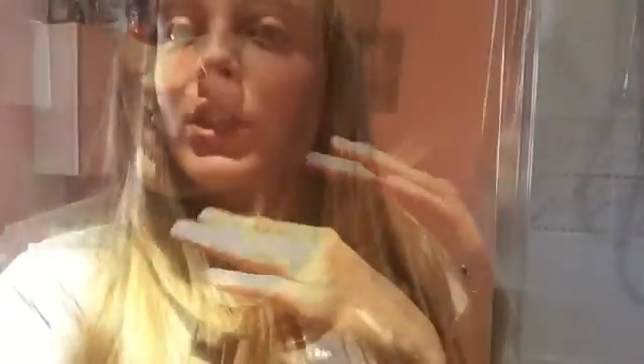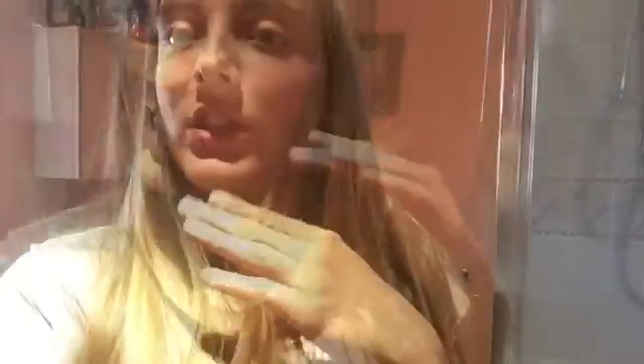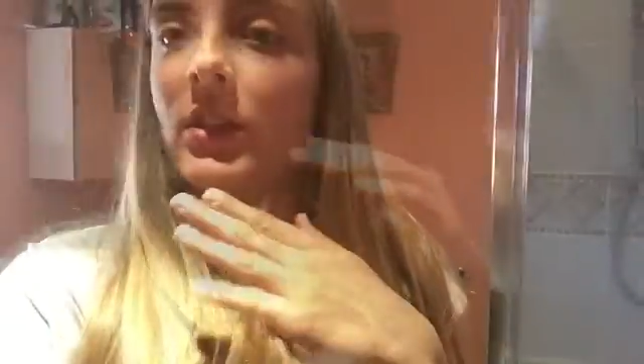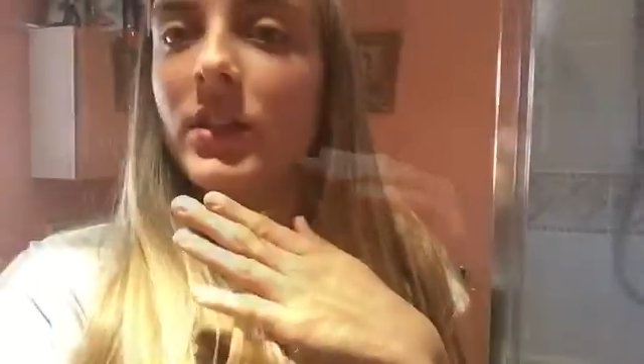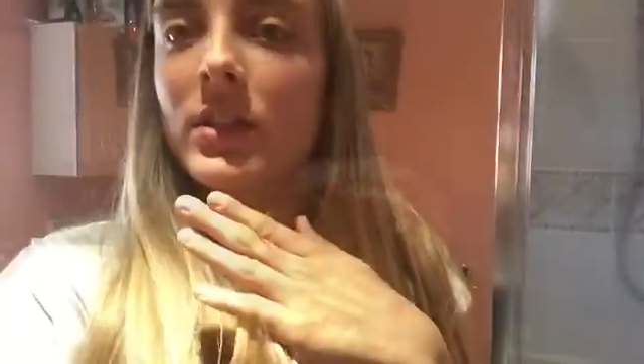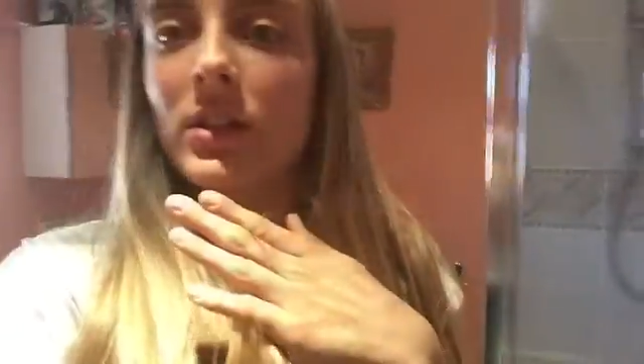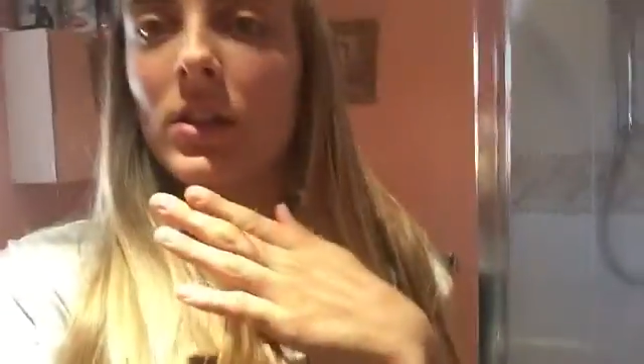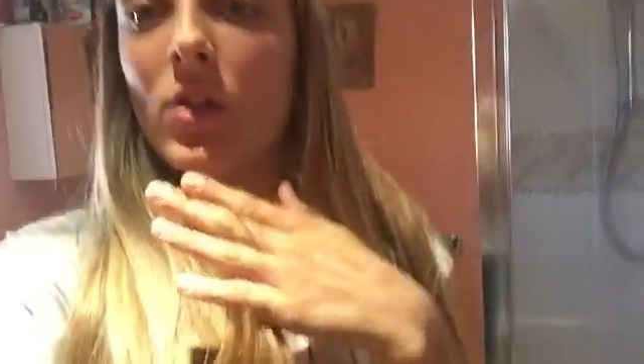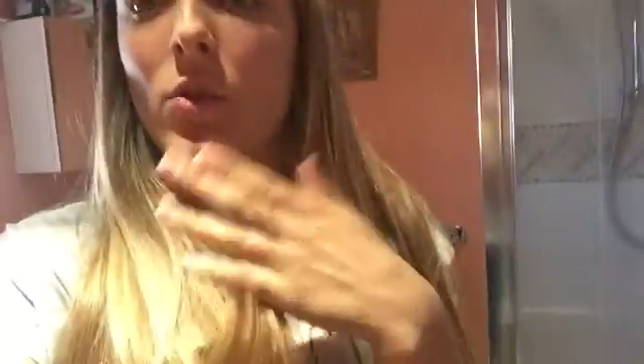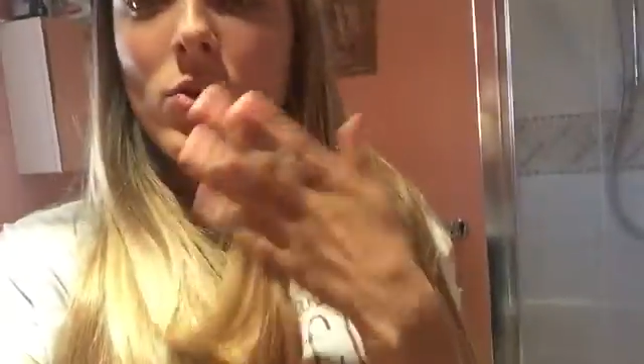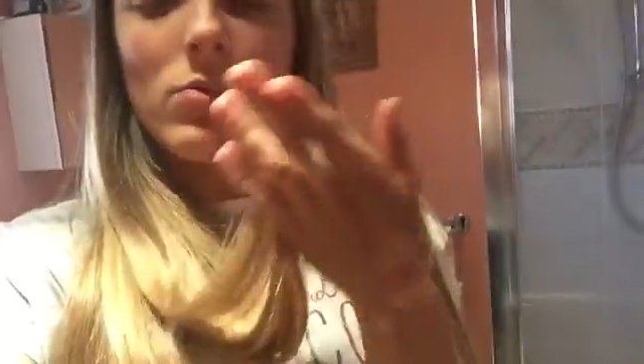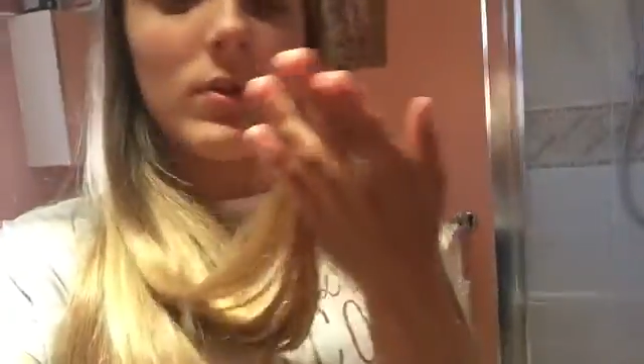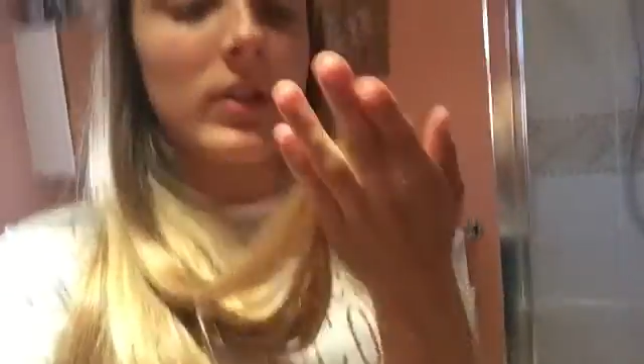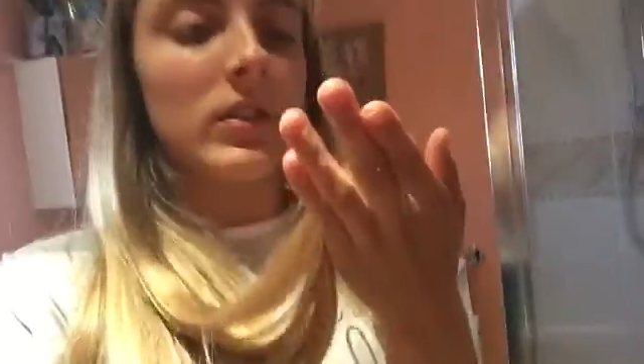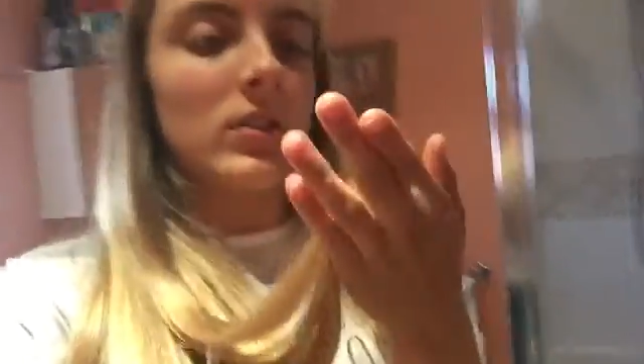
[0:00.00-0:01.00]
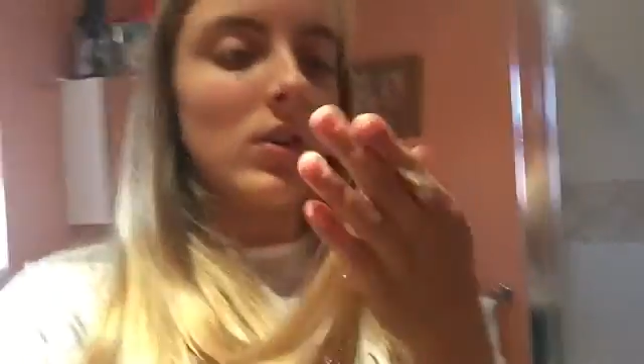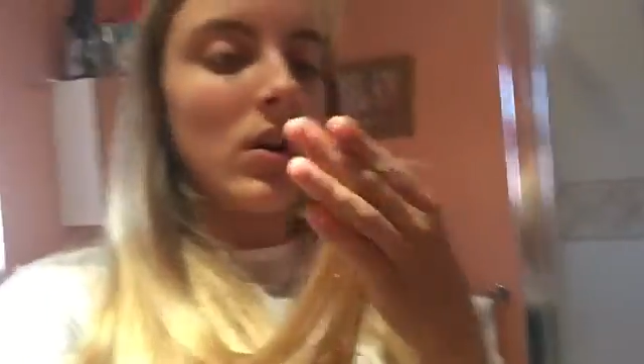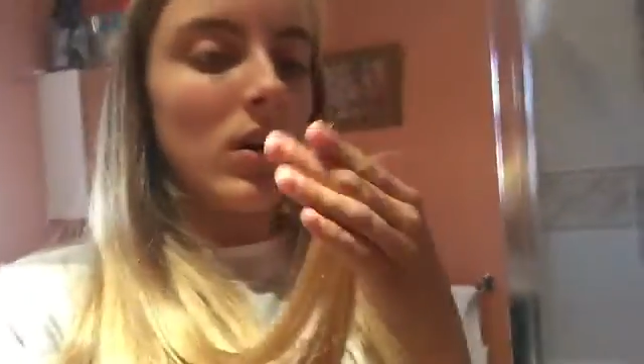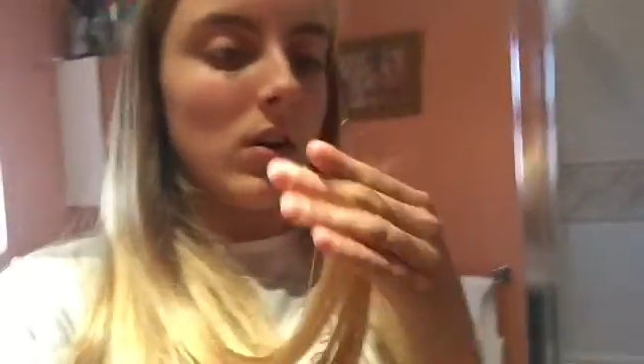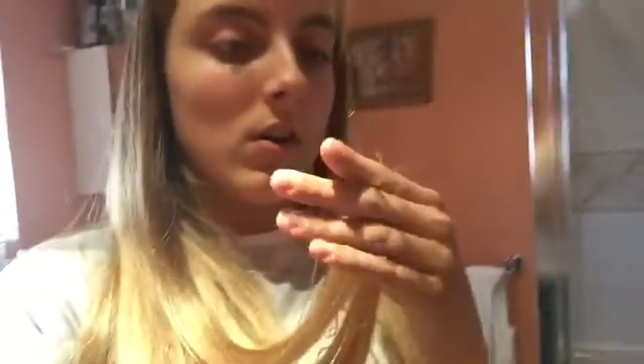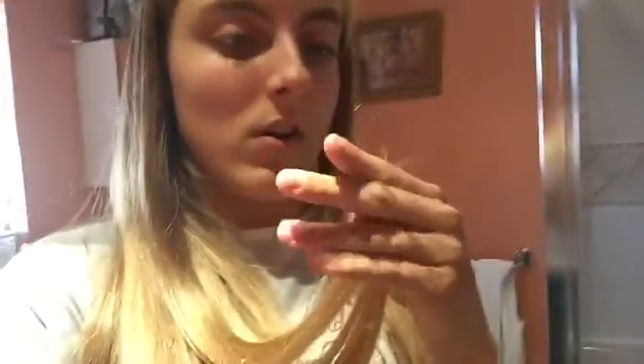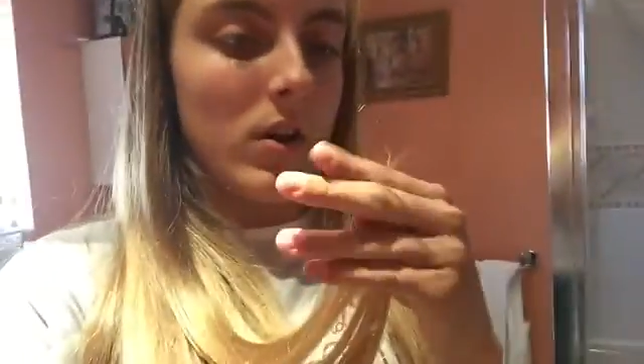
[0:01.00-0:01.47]
She's always
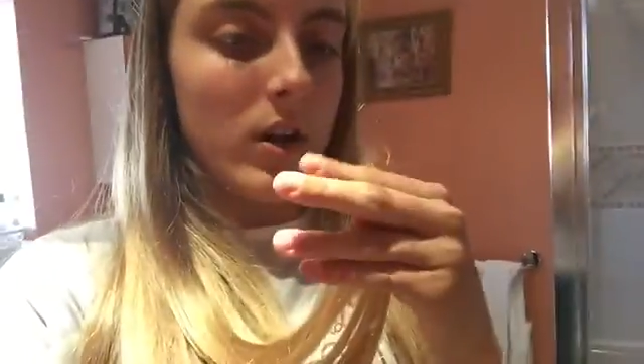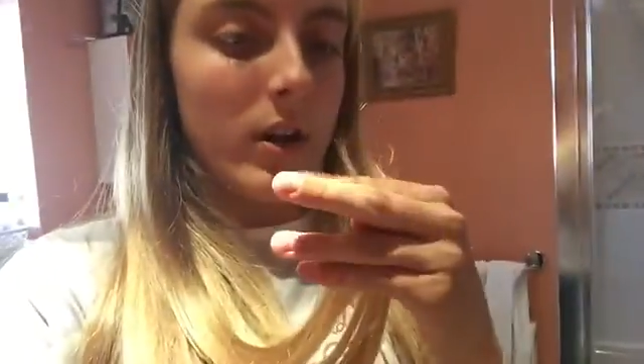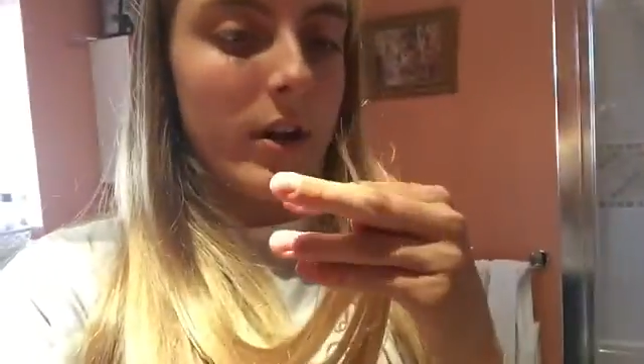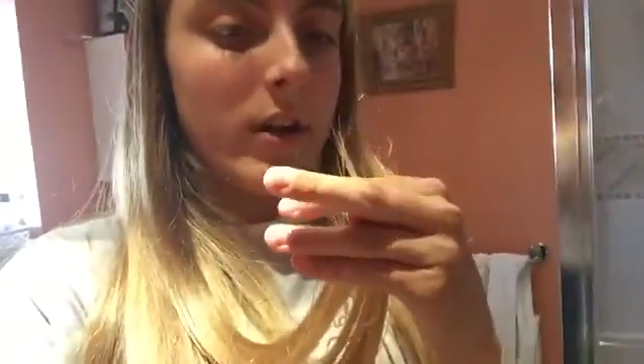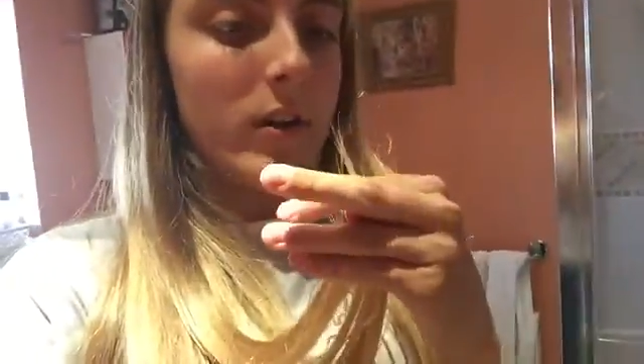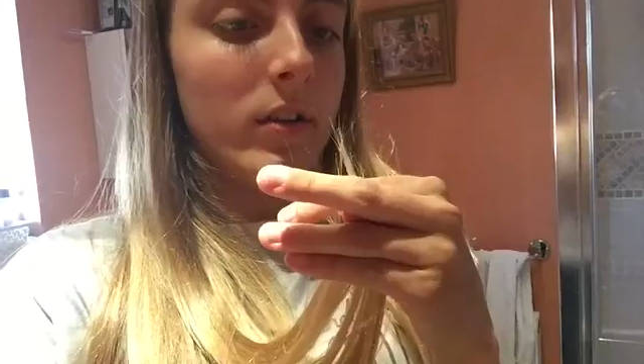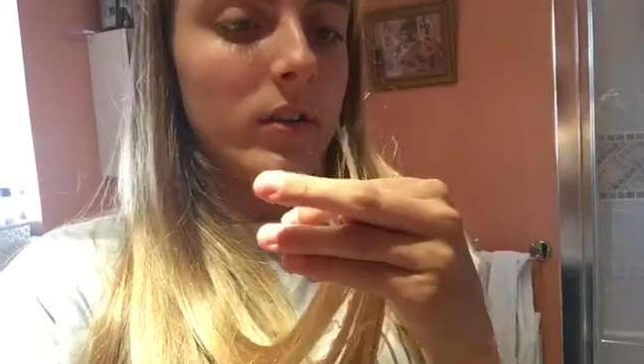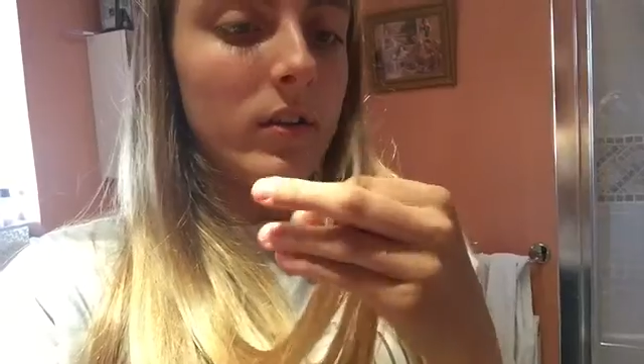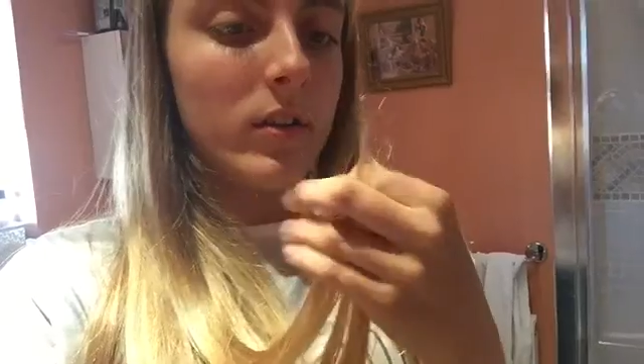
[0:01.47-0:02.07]
cut her hair.